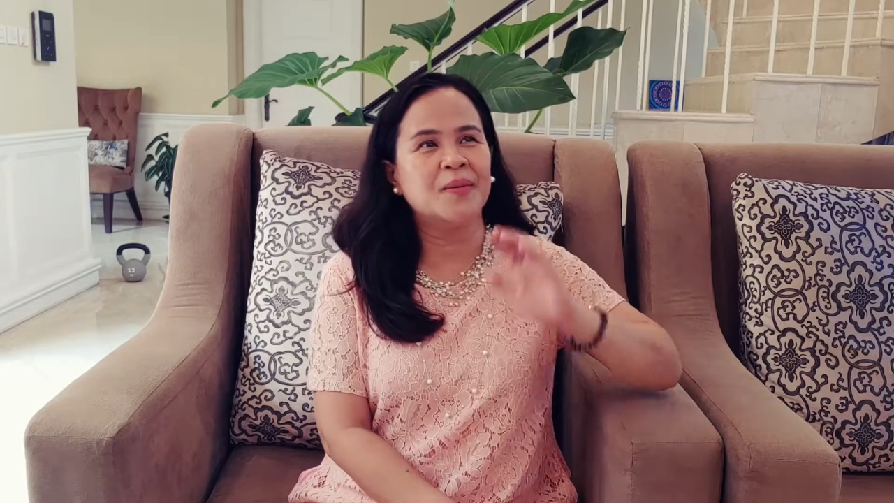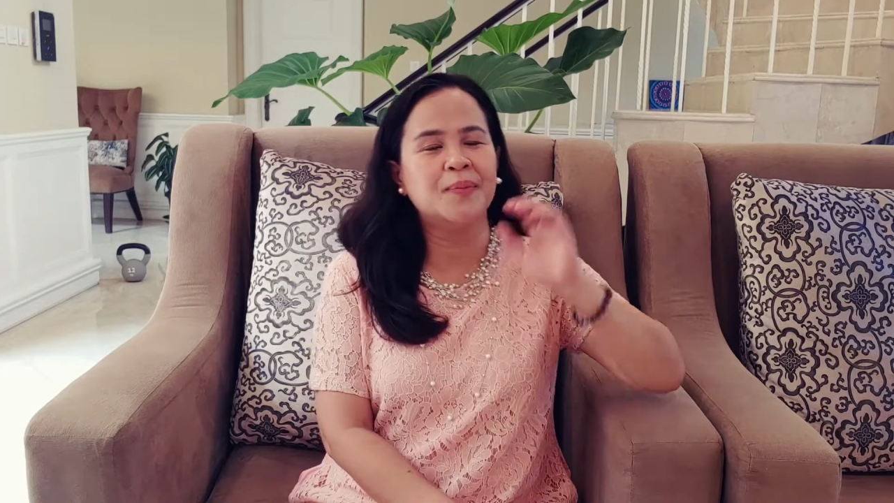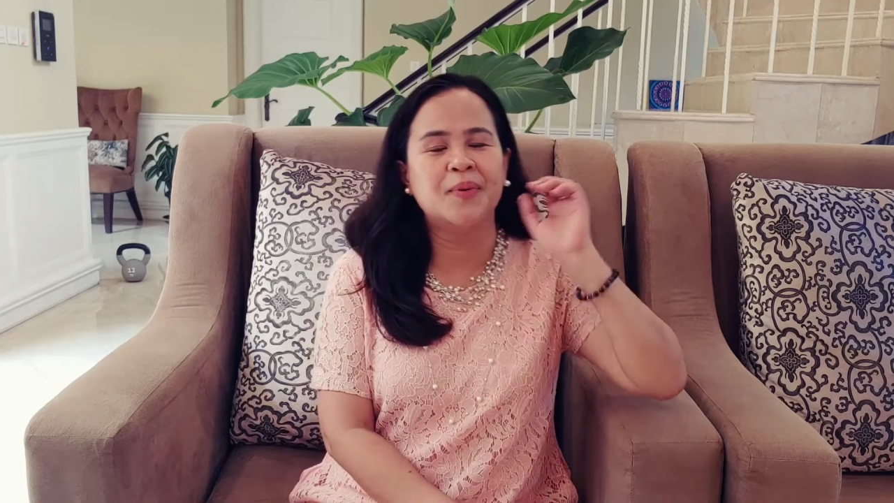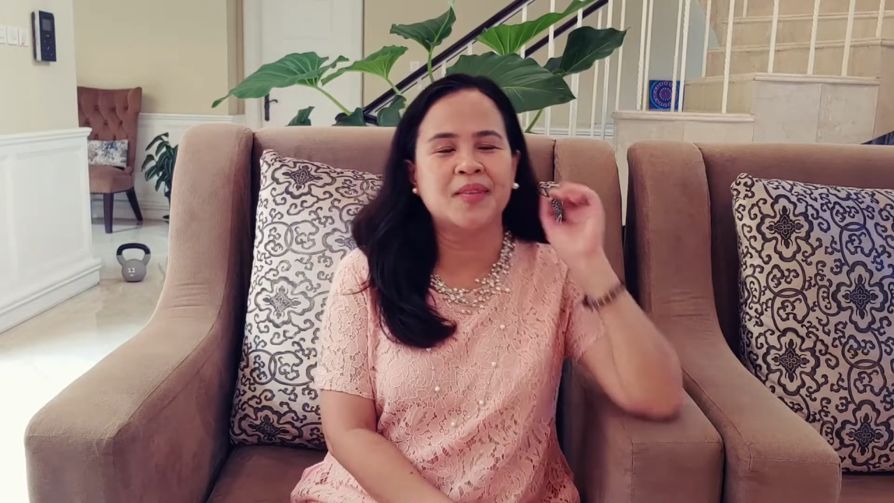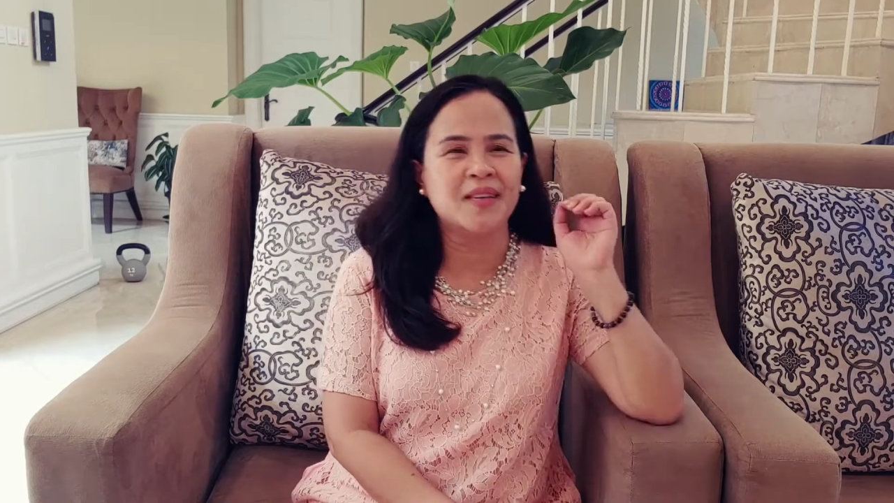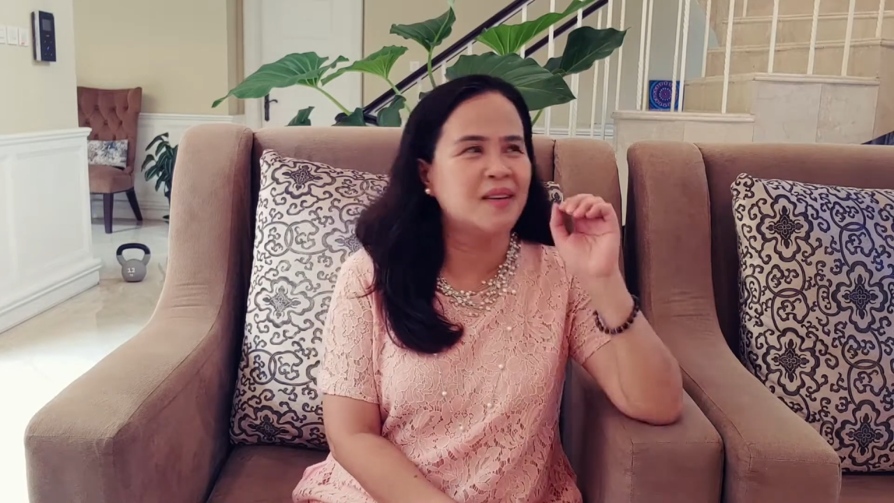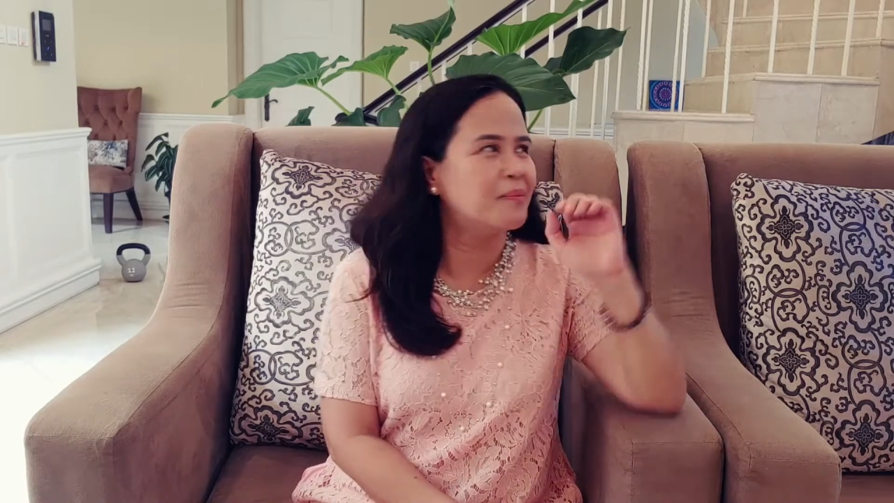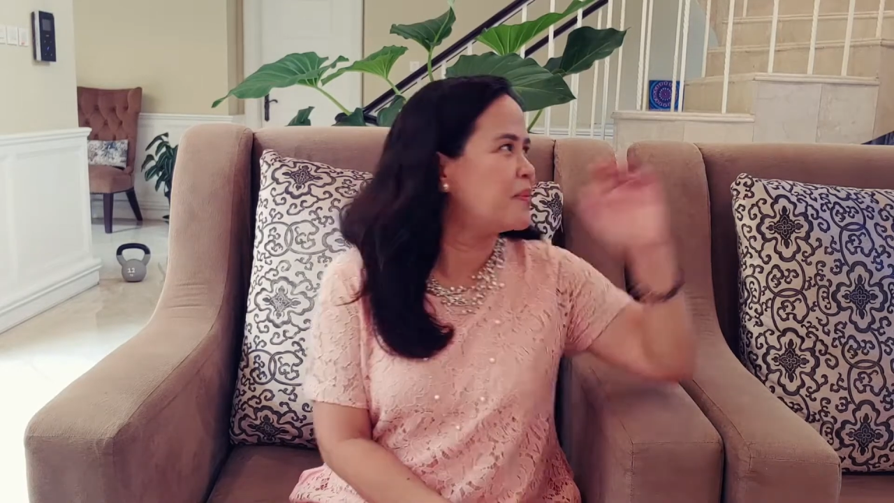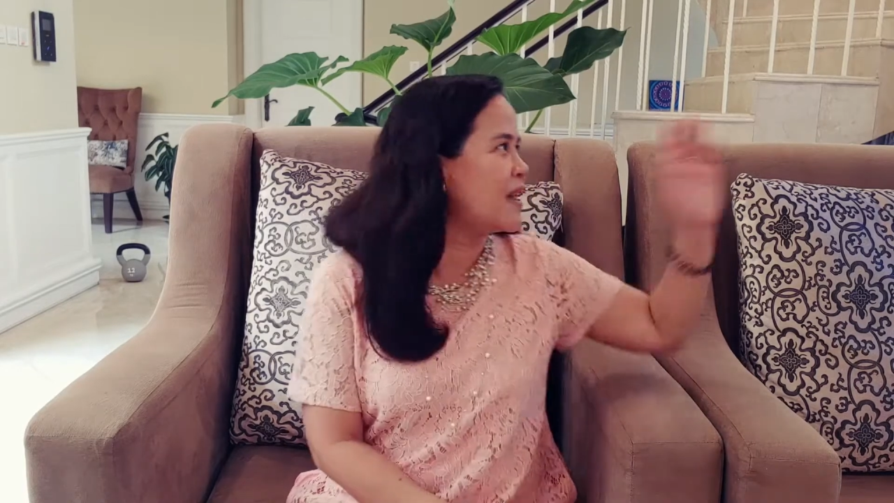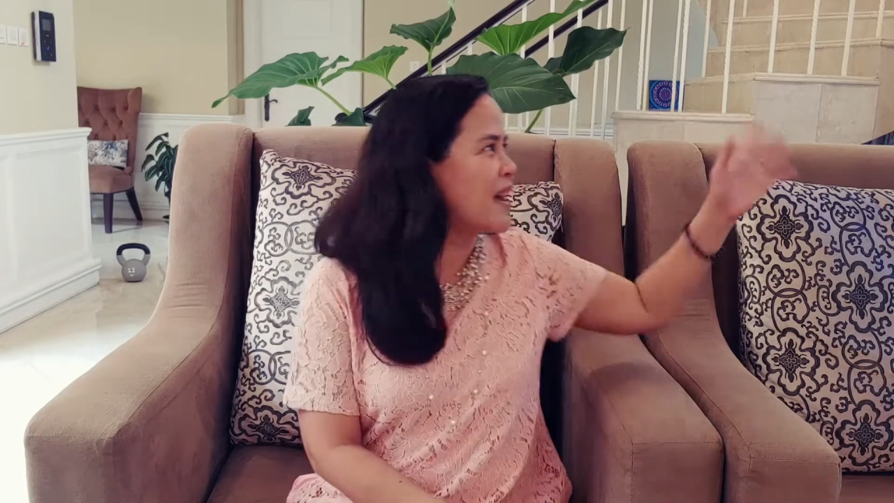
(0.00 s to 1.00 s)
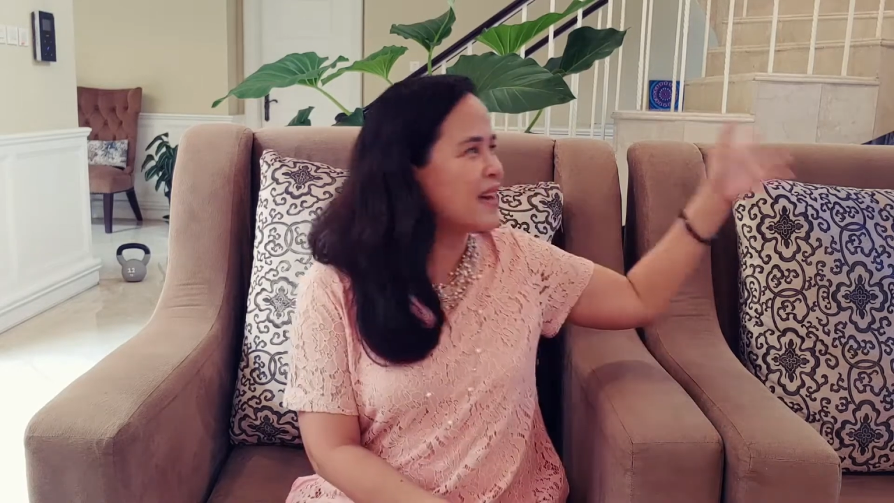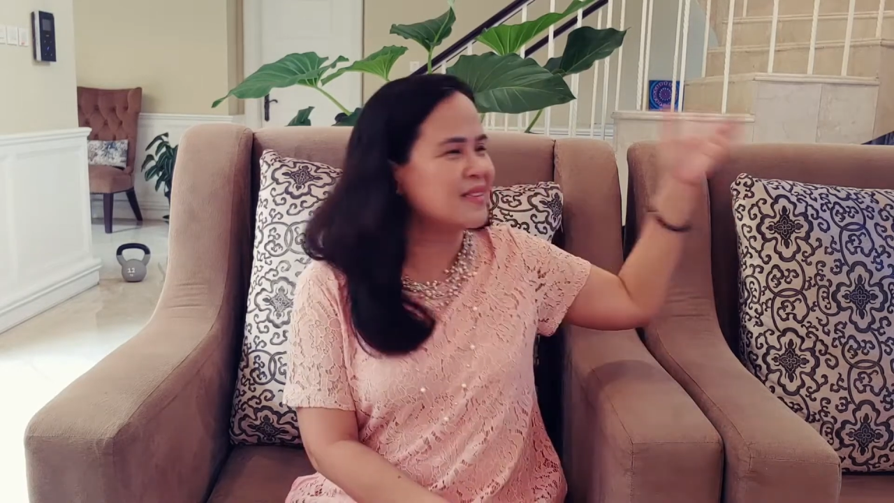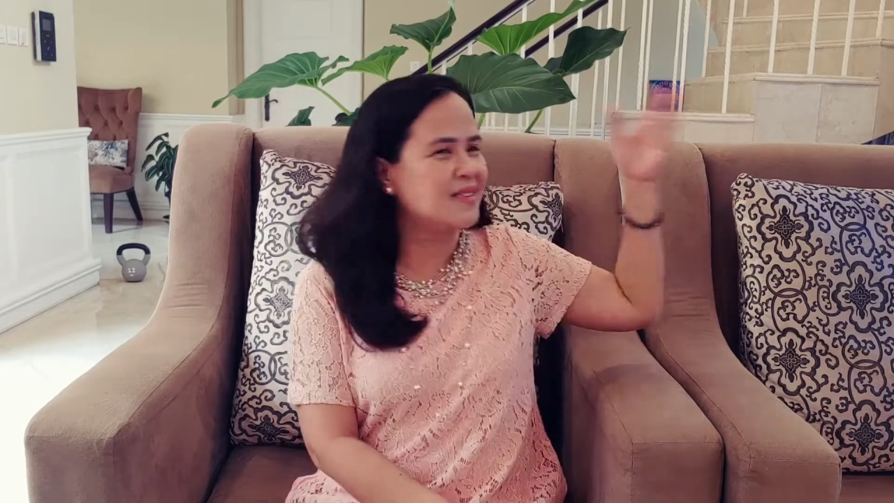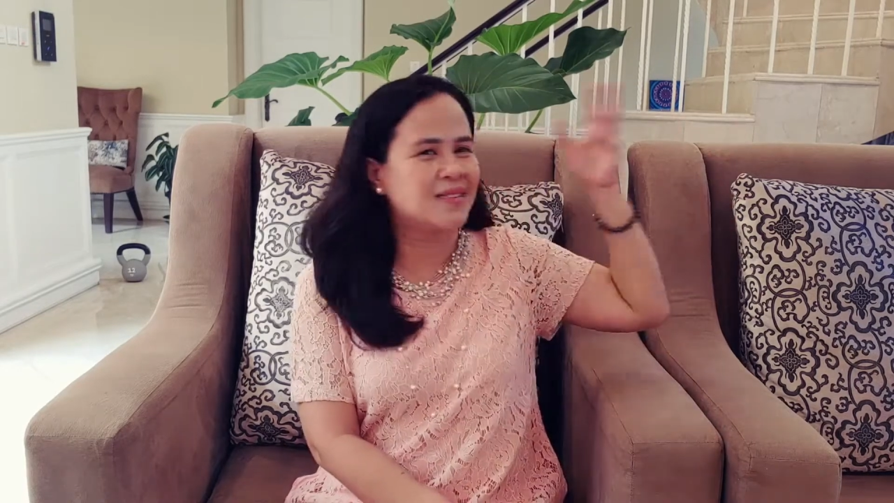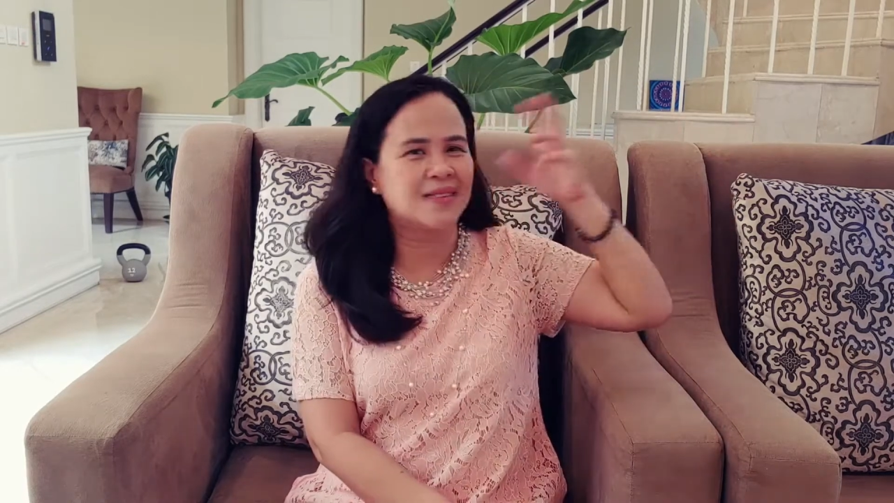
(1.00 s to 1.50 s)
putting
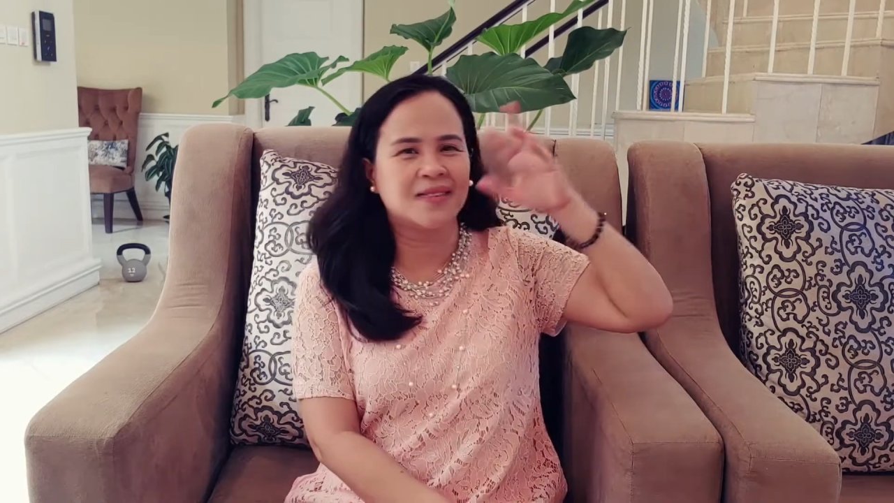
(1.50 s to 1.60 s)
plants